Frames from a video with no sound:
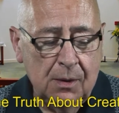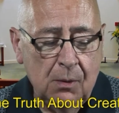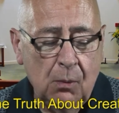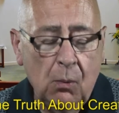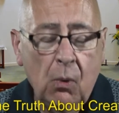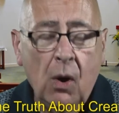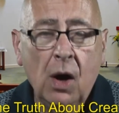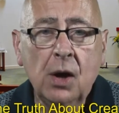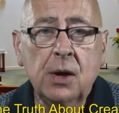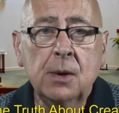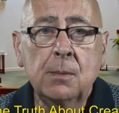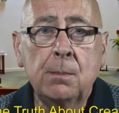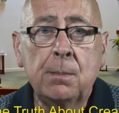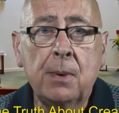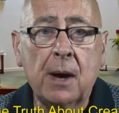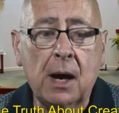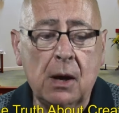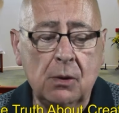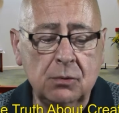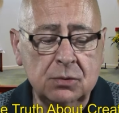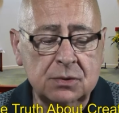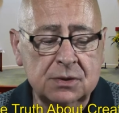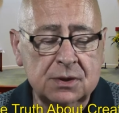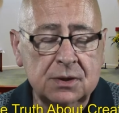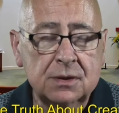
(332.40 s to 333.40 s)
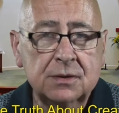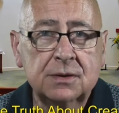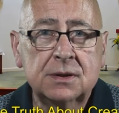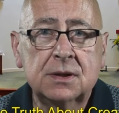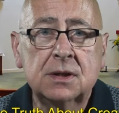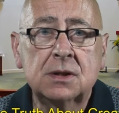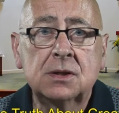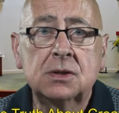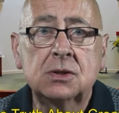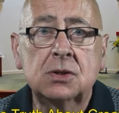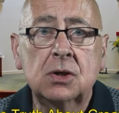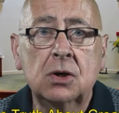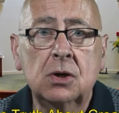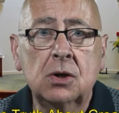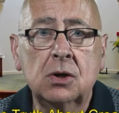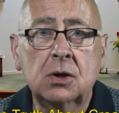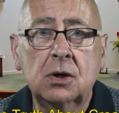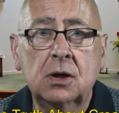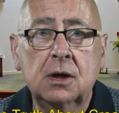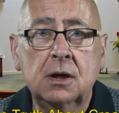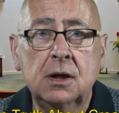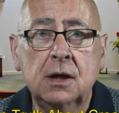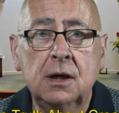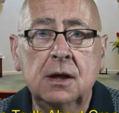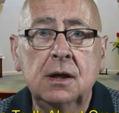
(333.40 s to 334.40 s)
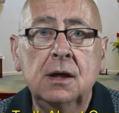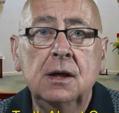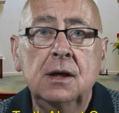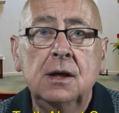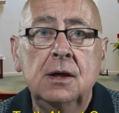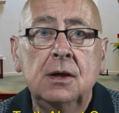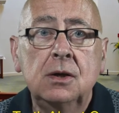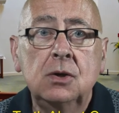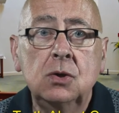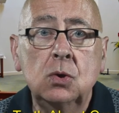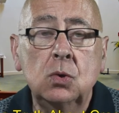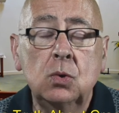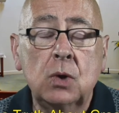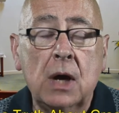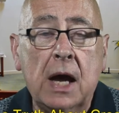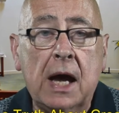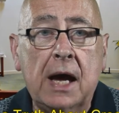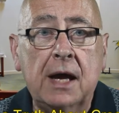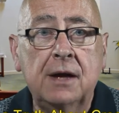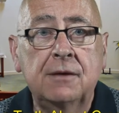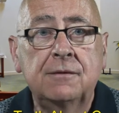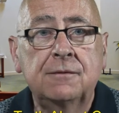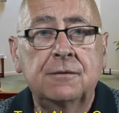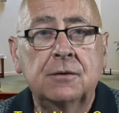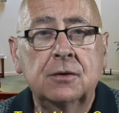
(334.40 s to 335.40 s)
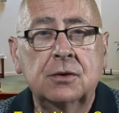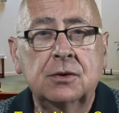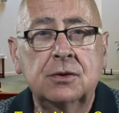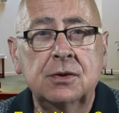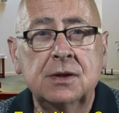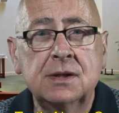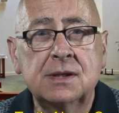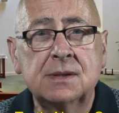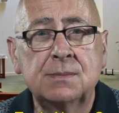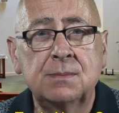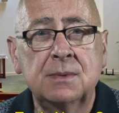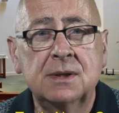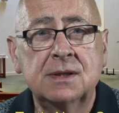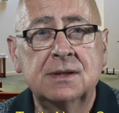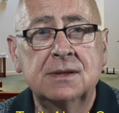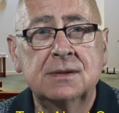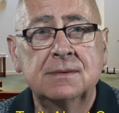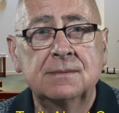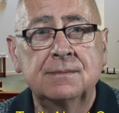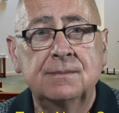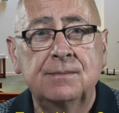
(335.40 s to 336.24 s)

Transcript: what about the turkey you had for Christmas?